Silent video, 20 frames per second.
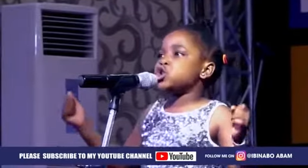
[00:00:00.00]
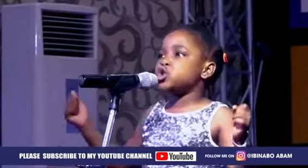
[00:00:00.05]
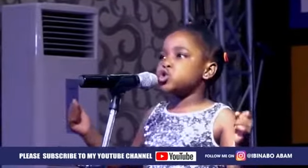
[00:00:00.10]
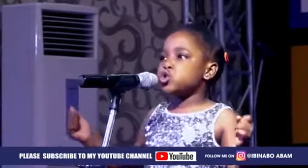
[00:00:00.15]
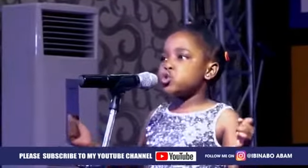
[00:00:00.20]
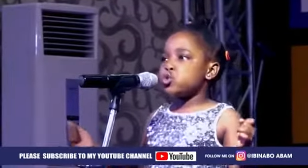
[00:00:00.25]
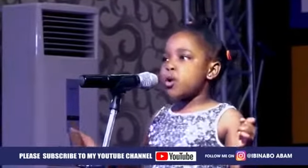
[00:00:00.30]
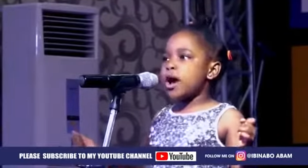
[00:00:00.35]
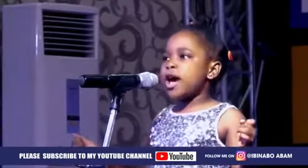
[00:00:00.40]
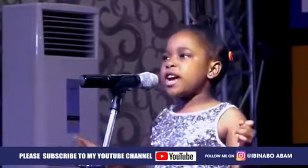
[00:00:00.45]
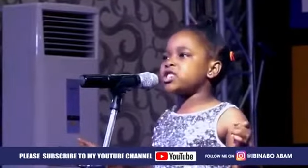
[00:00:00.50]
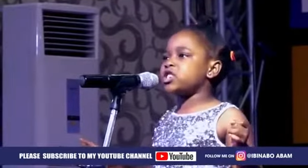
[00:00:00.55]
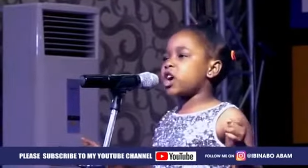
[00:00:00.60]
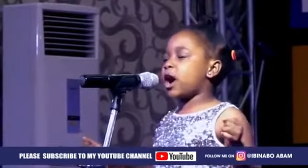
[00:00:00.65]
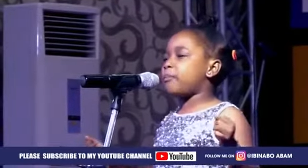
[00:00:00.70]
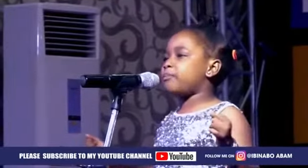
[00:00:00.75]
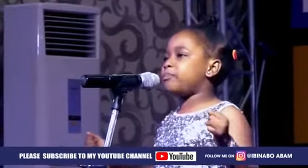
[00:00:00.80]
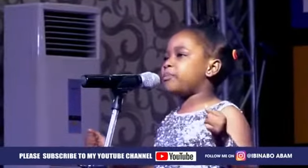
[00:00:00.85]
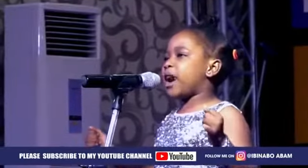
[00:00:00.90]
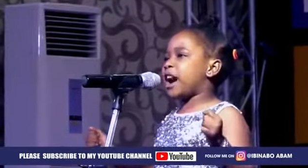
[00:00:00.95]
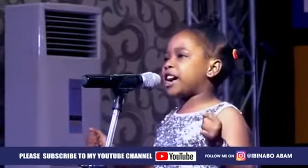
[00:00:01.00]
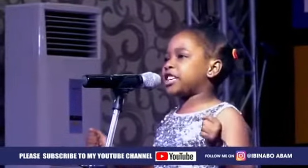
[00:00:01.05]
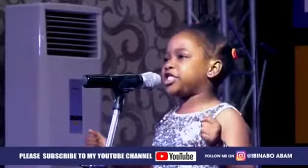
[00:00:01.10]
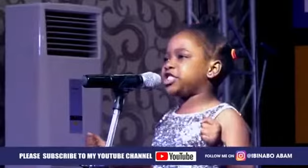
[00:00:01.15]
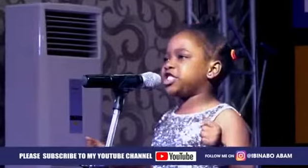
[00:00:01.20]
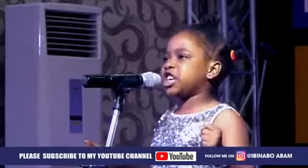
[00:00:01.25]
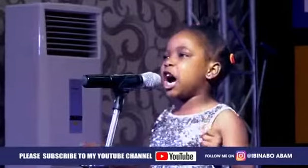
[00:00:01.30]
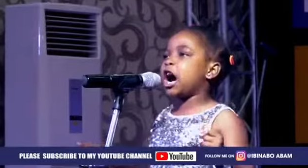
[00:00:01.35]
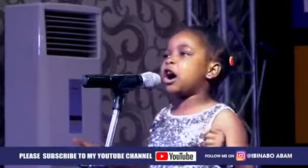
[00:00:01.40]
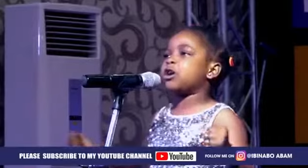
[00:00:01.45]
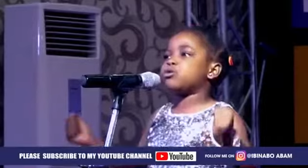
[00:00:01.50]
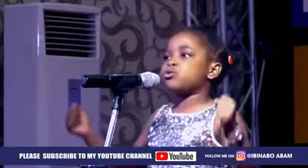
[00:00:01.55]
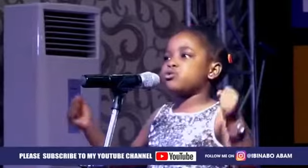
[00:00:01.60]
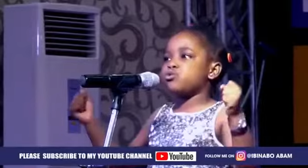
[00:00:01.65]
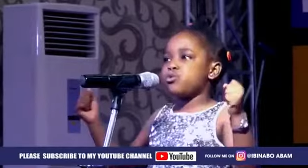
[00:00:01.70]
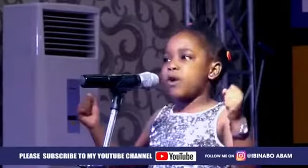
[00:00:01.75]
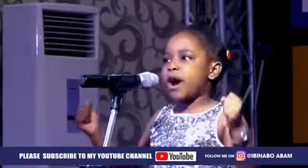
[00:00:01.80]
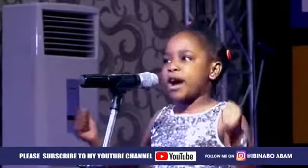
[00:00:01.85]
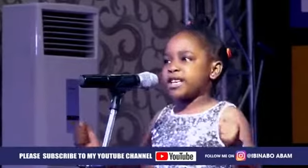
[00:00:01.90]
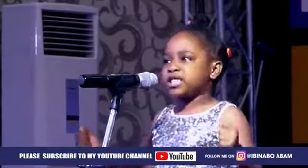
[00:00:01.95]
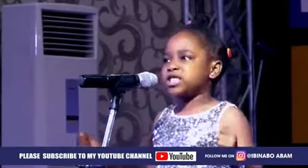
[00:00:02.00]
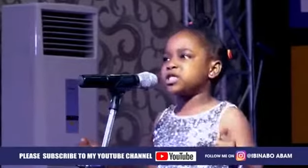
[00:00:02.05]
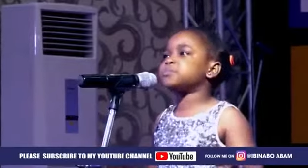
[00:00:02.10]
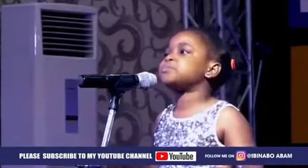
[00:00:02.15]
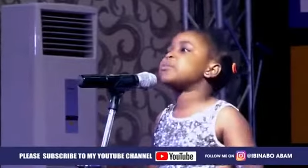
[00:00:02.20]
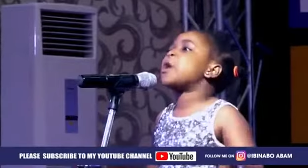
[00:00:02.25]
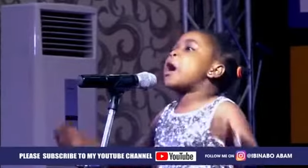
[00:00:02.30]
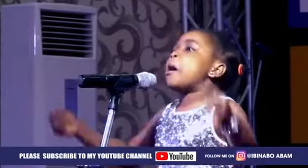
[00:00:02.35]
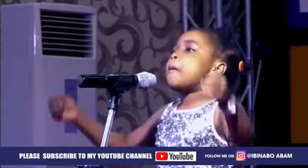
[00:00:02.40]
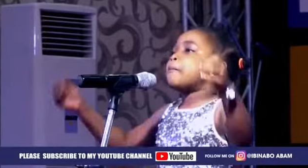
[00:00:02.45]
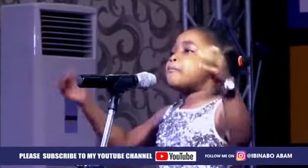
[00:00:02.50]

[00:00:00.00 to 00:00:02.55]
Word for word: to raise up that child right.